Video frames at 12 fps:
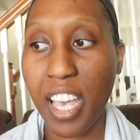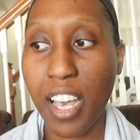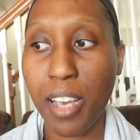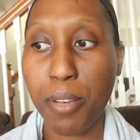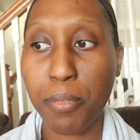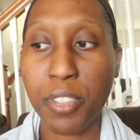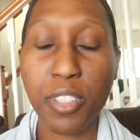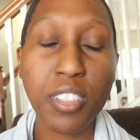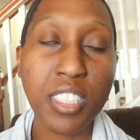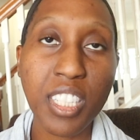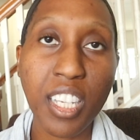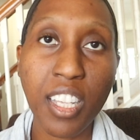Um,
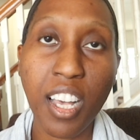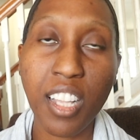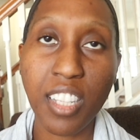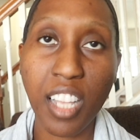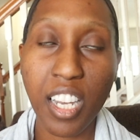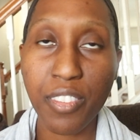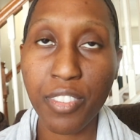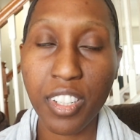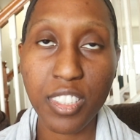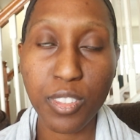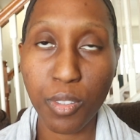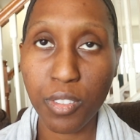usually a lot of
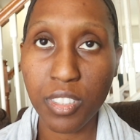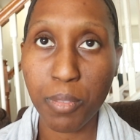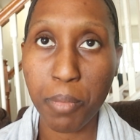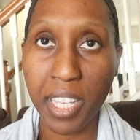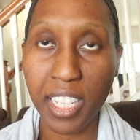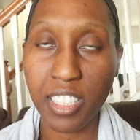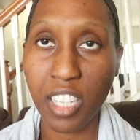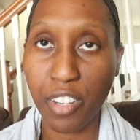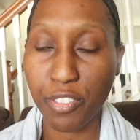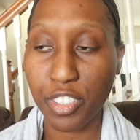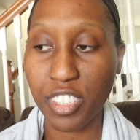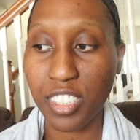our souls pick
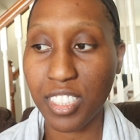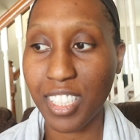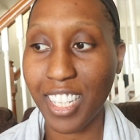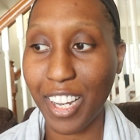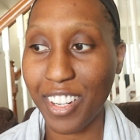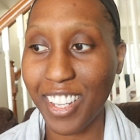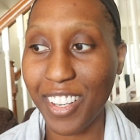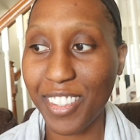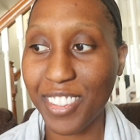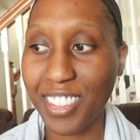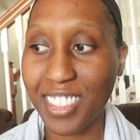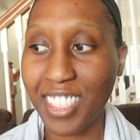tougher
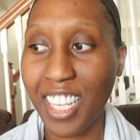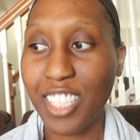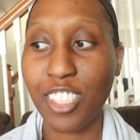scenarios